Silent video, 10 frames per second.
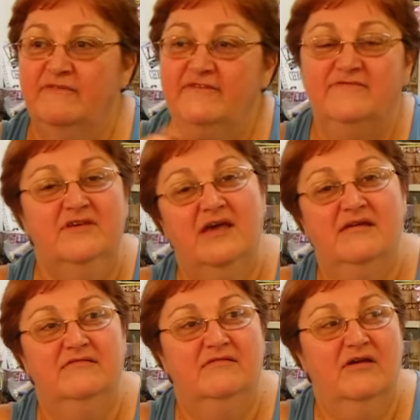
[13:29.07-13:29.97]
I'll be
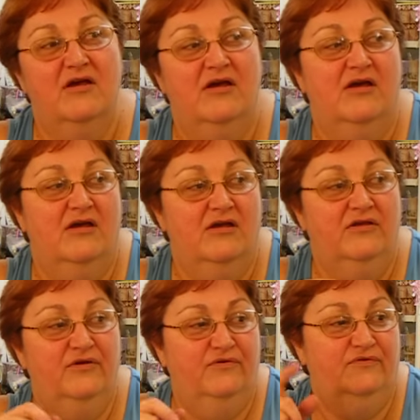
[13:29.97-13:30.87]
58
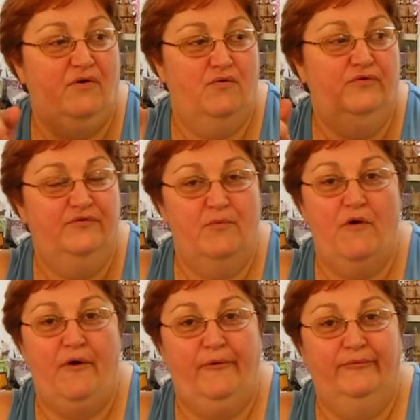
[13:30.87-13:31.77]
years old
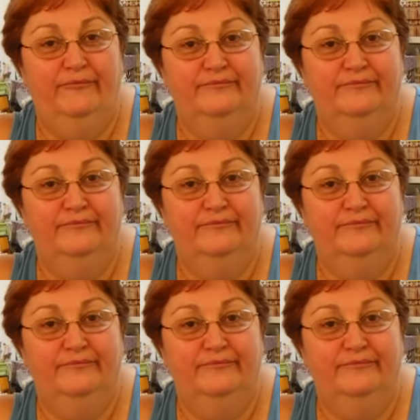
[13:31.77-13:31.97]
tomorrow.